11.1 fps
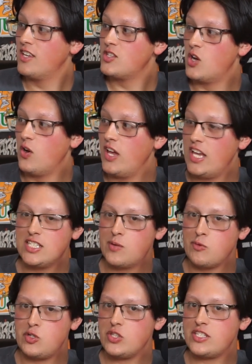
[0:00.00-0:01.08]
So, Islam would
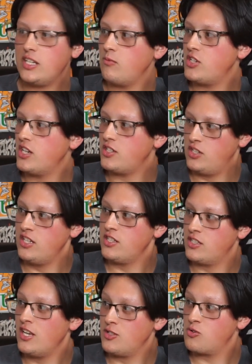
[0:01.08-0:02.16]
do the same shit to
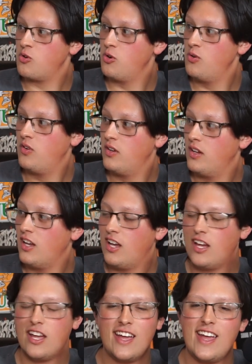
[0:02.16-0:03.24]
his crew.
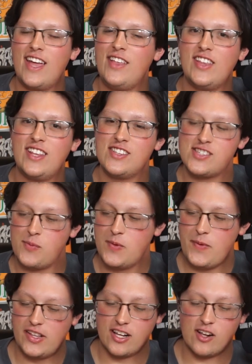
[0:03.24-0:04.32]
And then somebody
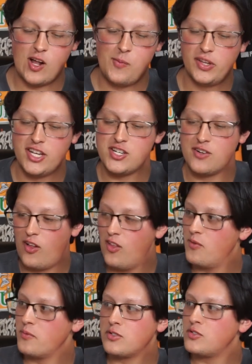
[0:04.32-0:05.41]
made like a compilation of all of
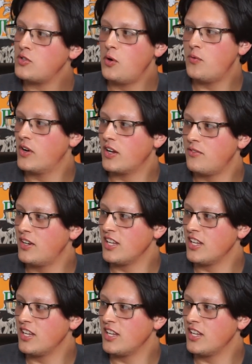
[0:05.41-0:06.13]
them. It was so fucking funny.